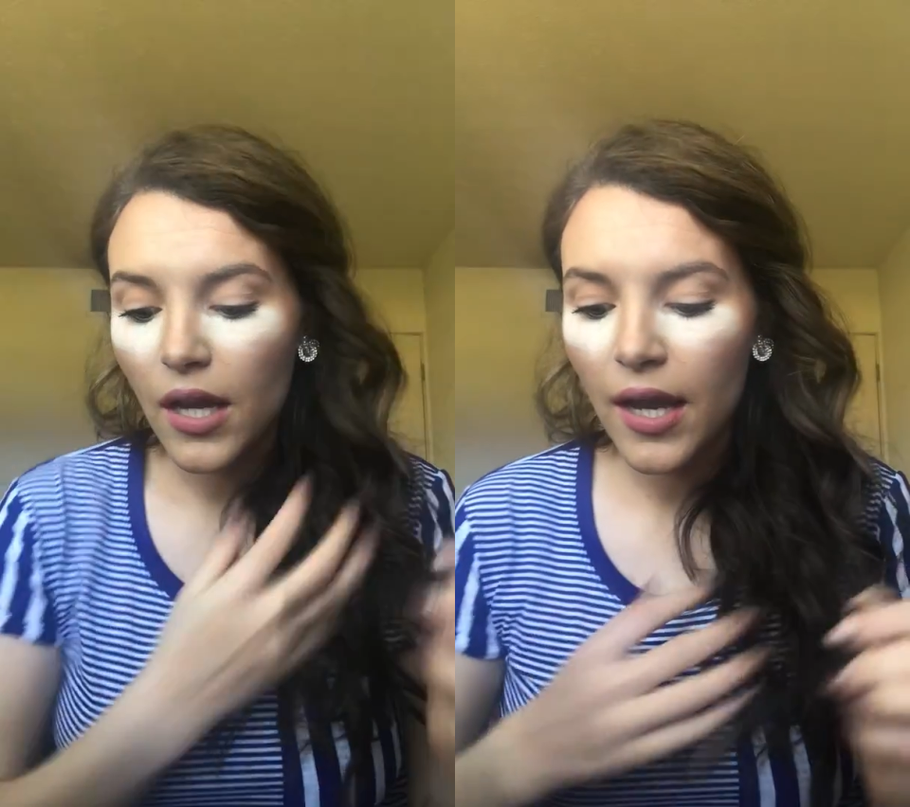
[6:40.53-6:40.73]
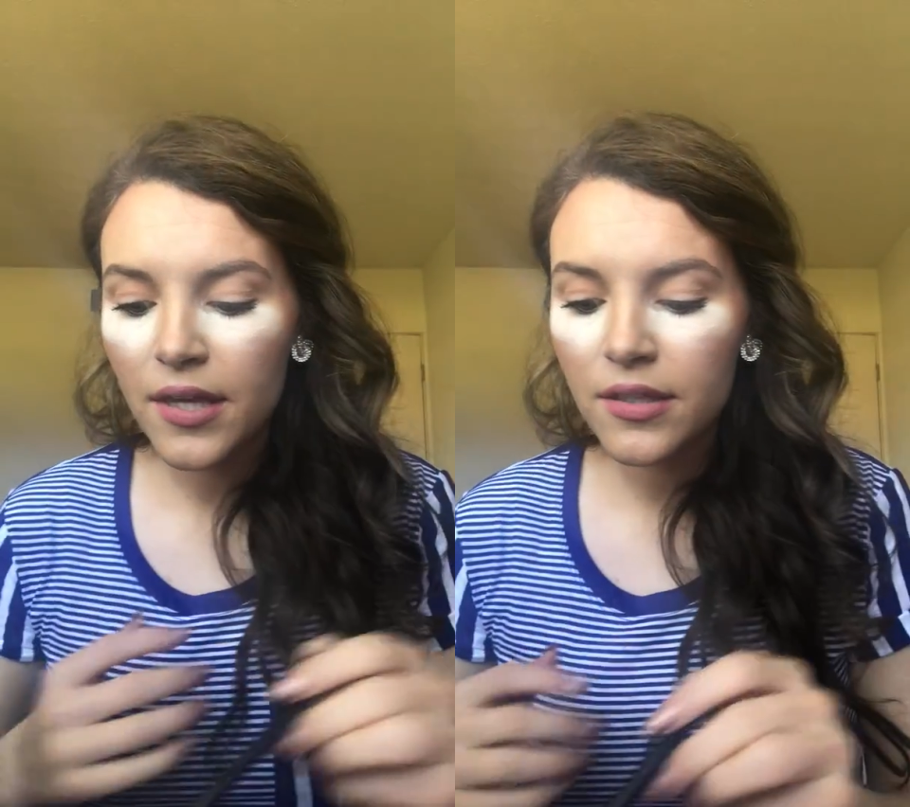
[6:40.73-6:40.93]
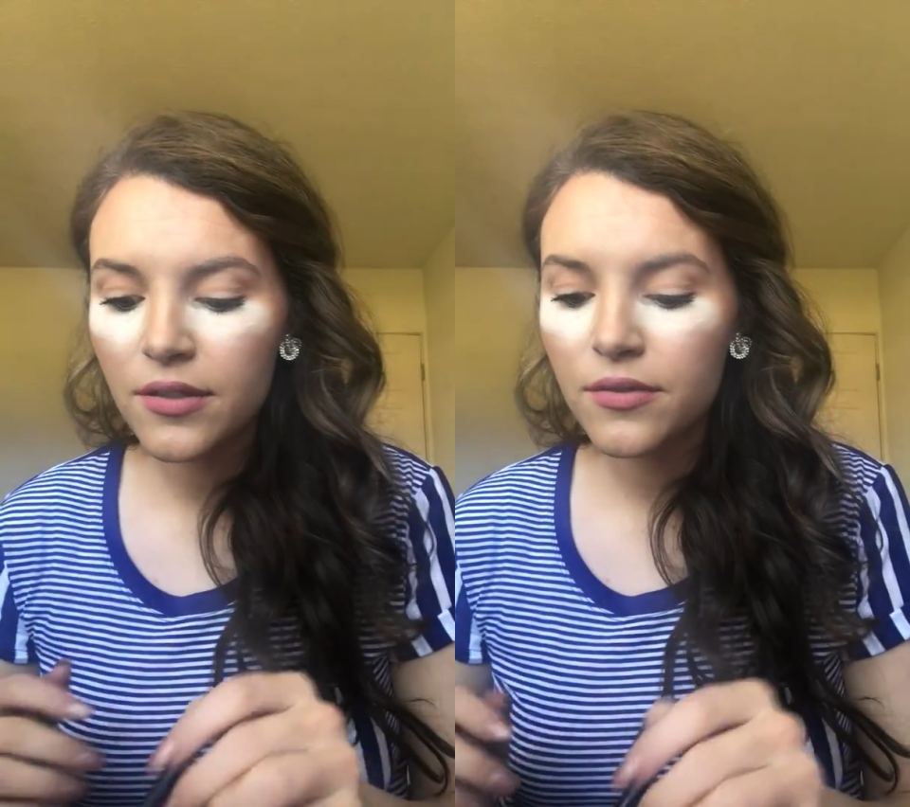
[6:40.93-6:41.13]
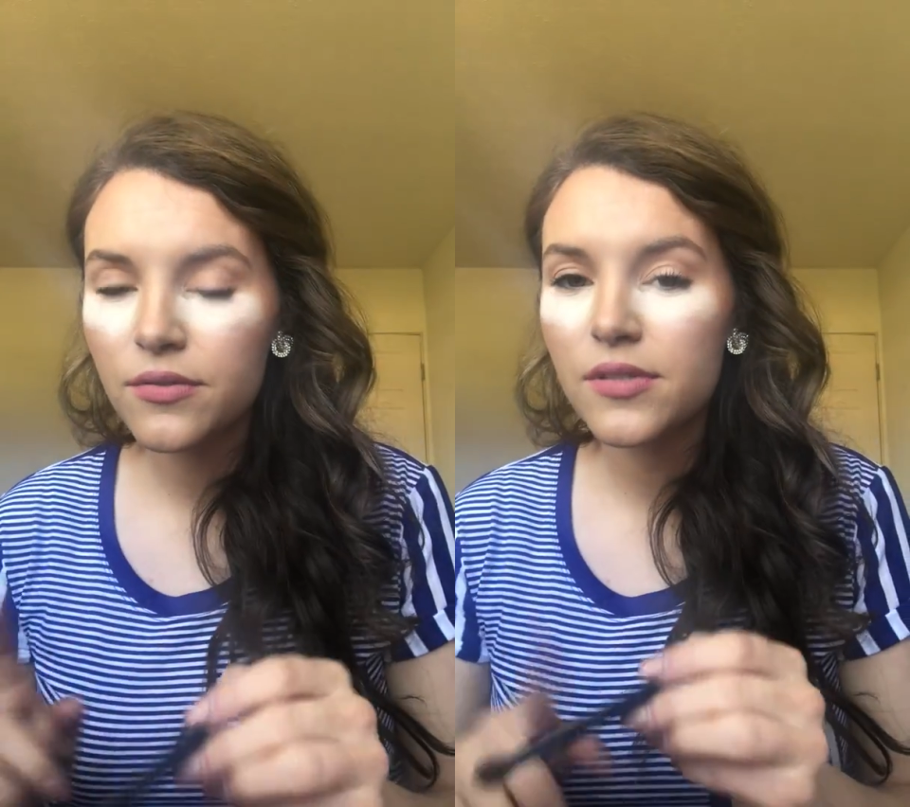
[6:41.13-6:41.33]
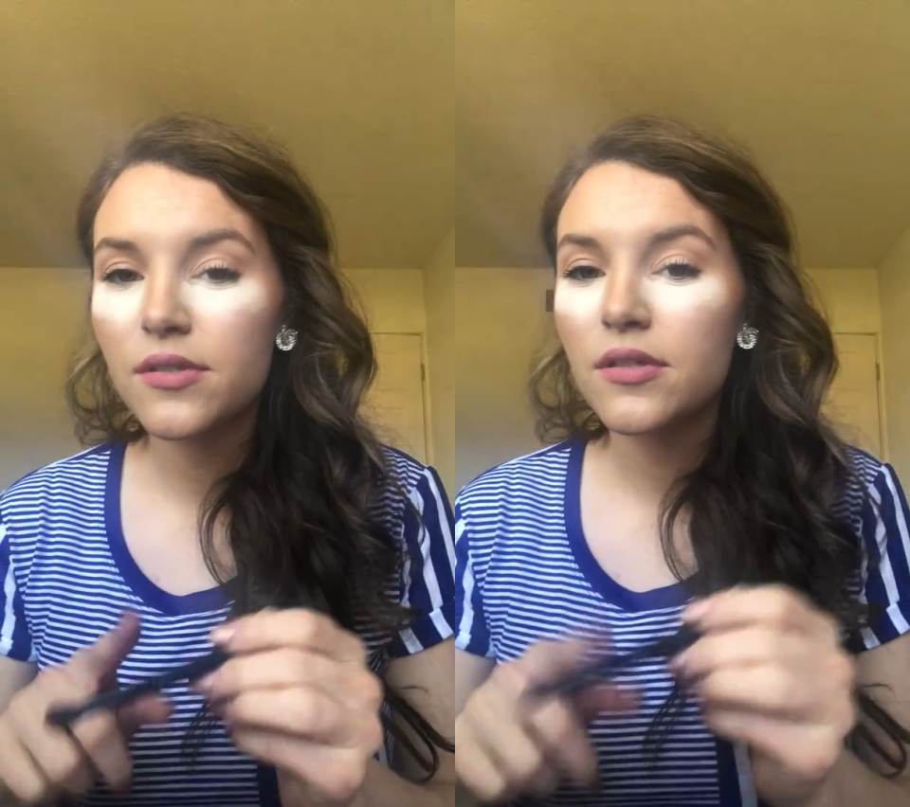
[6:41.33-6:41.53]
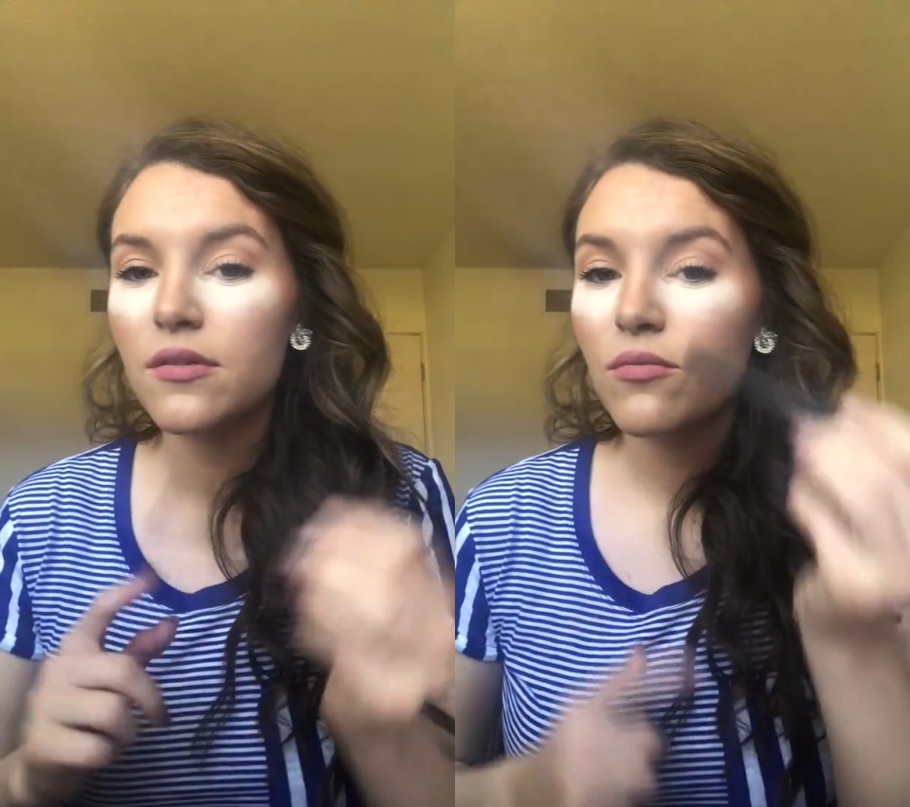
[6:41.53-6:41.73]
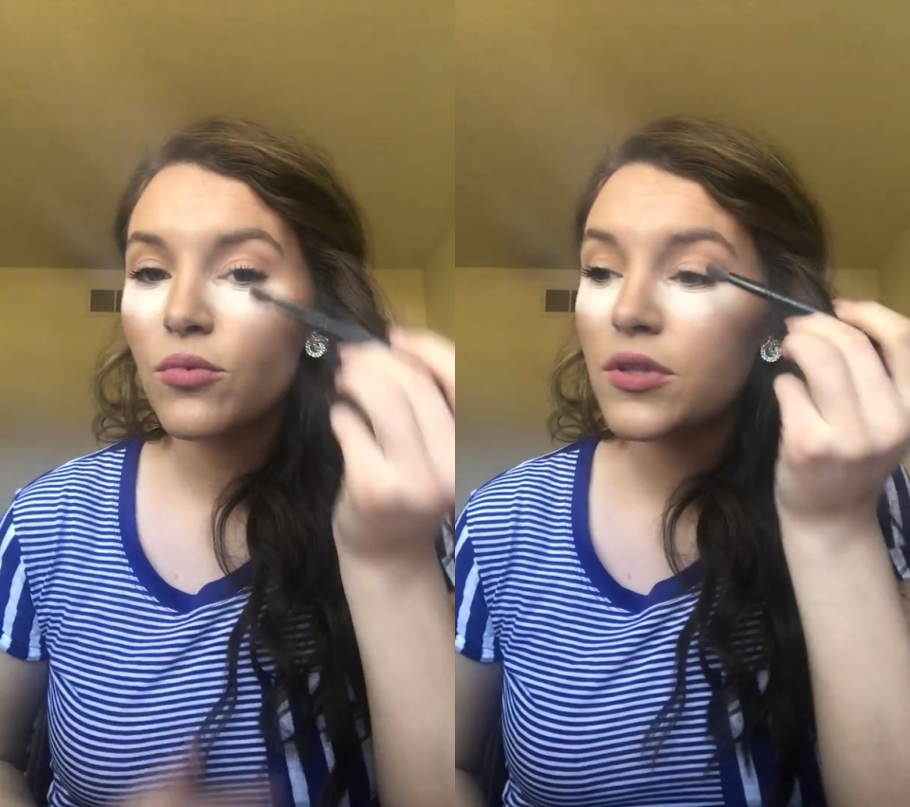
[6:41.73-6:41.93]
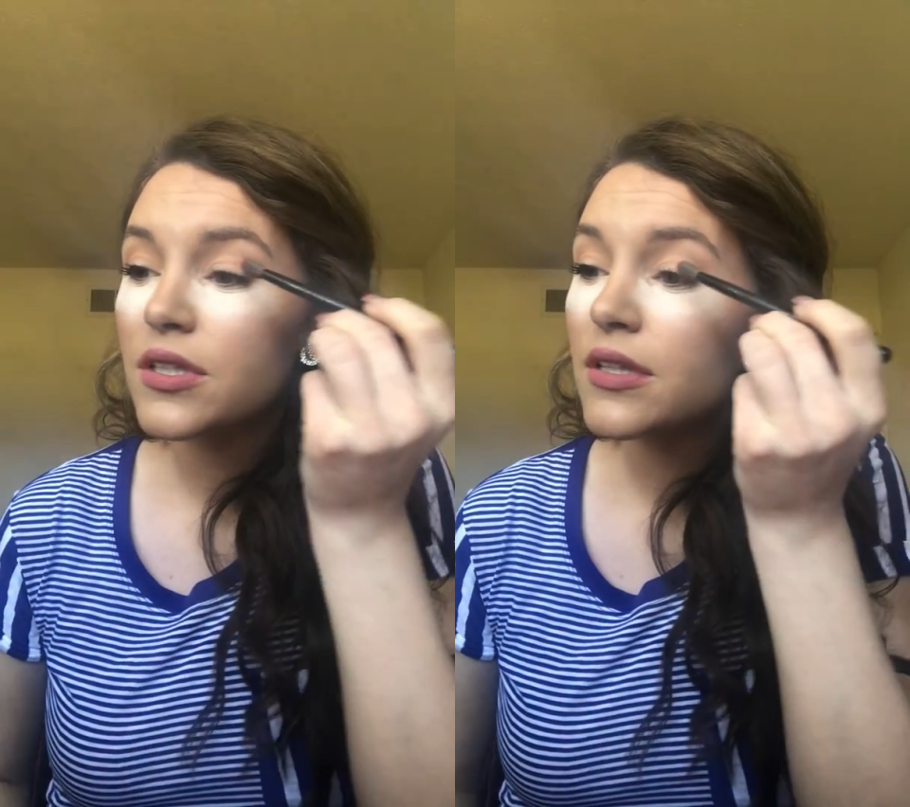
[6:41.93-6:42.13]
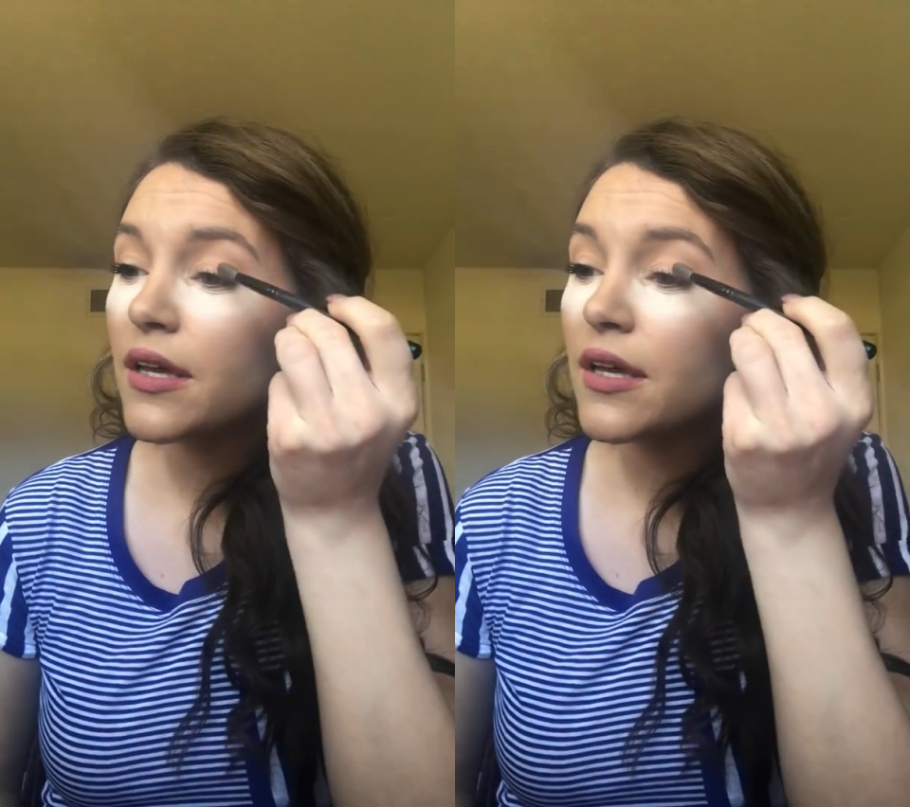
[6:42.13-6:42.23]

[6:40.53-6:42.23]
I use really